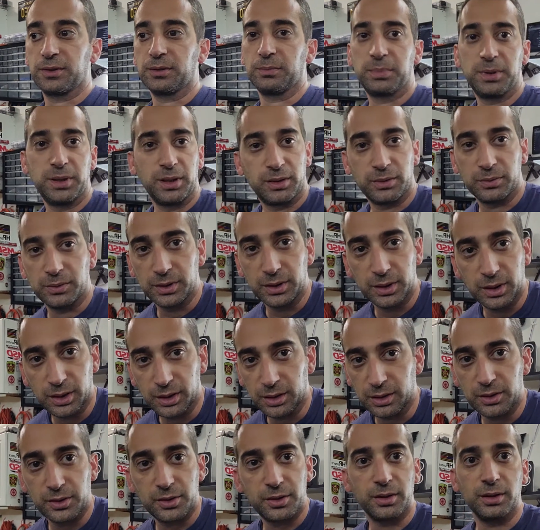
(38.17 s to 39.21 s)
a P3
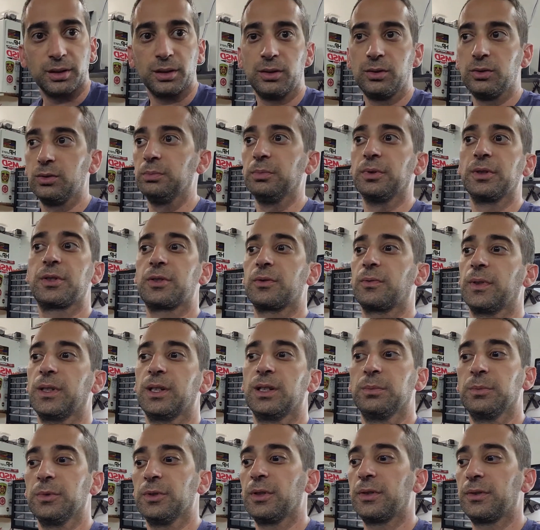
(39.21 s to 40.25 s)
gauge, and a whole bunch of
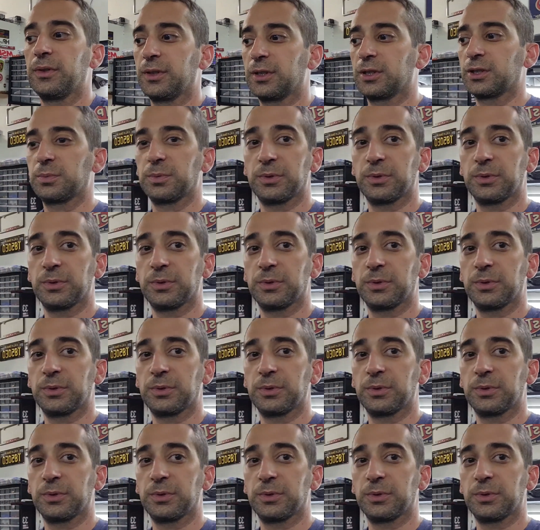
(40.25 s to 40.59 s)
random other things.